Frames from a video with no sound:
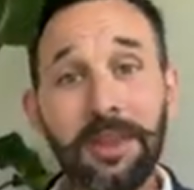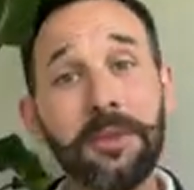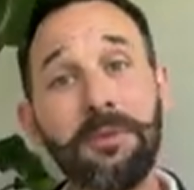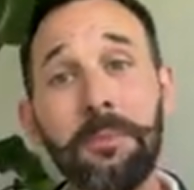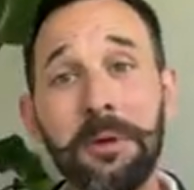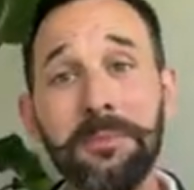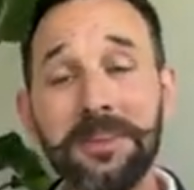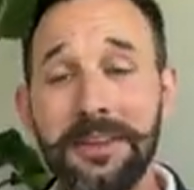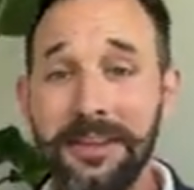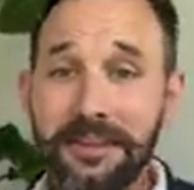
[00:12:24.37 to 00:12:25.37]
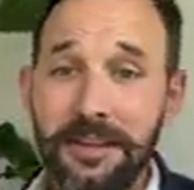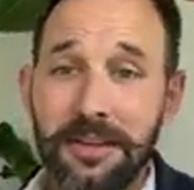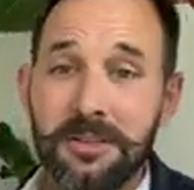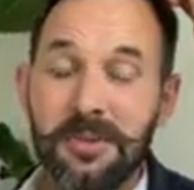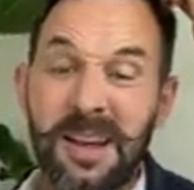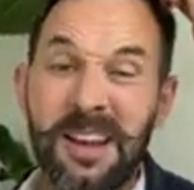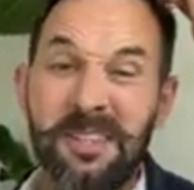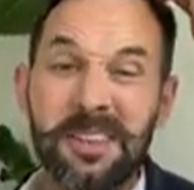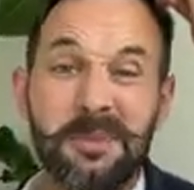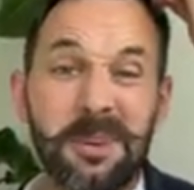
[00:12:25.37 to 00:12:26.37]
The problem, when you talk about
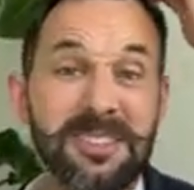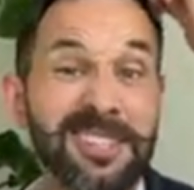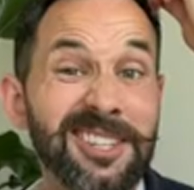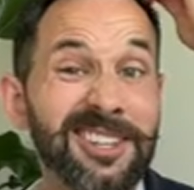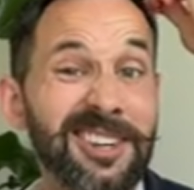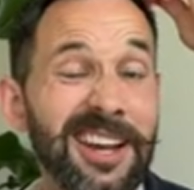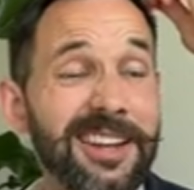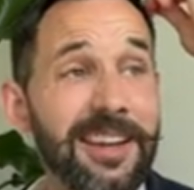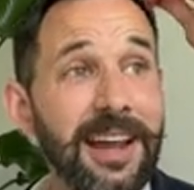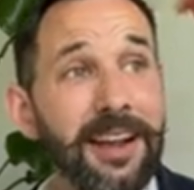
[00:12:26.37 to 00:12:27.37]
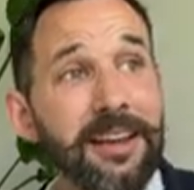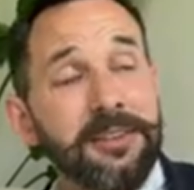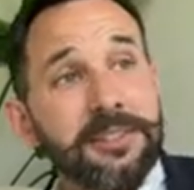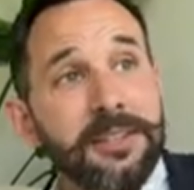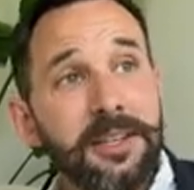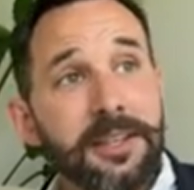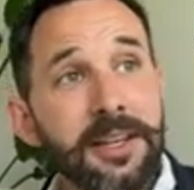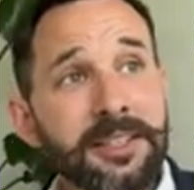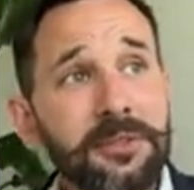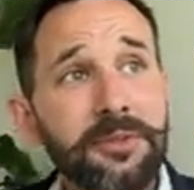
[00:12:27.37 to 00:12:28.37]
love, I suppose, is that hand in hand goes,
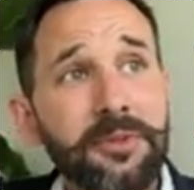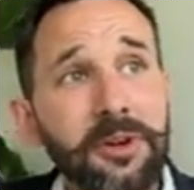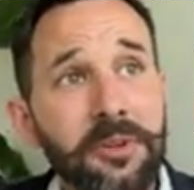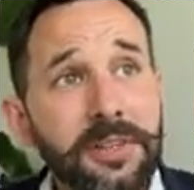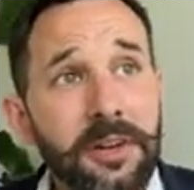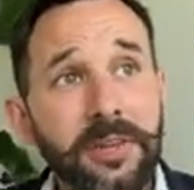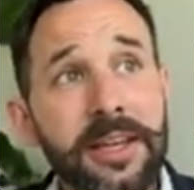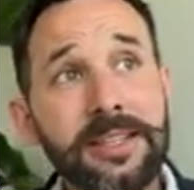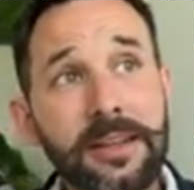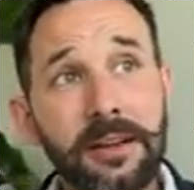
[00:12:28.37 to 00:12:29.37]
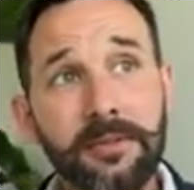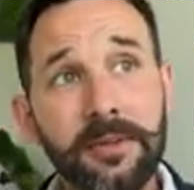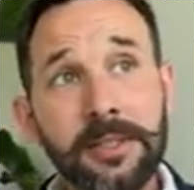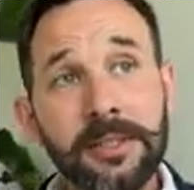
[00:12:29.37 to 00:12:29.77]
there's an awful lot of stuff that isn't love.